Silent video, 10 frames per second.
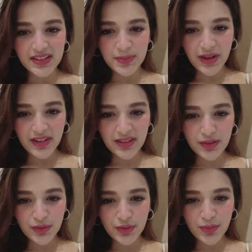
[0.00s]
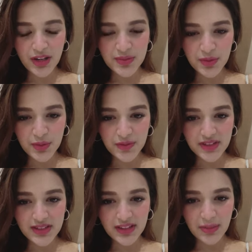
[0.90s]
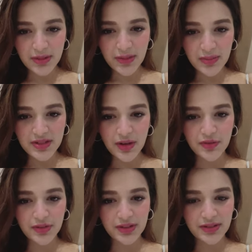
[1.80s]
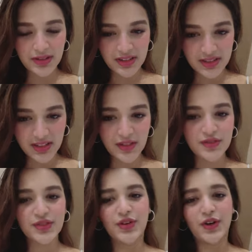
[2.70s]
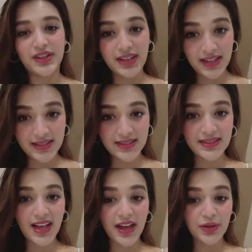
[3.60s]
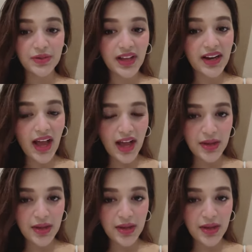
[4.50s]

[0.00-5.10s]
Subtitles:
Expected to do much more movies in Tamil, ma'am. South film industry loves you a lot. Yes, I know that.